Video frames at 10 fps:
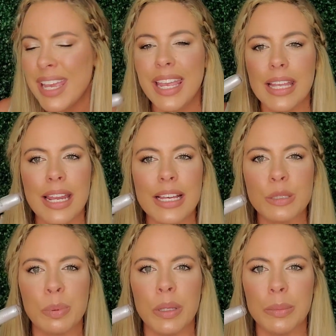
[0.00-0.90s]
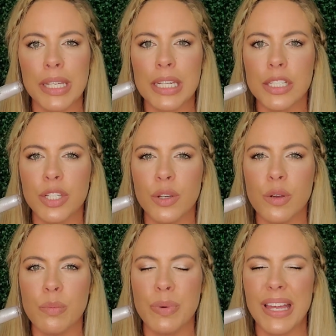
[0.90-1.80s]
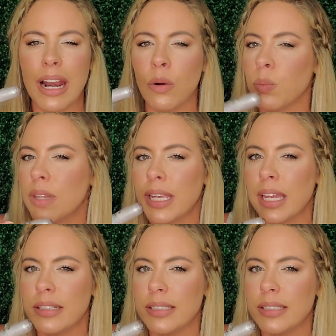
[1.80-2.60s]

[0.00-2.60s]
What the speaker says: It has plumping in it too, but I really can't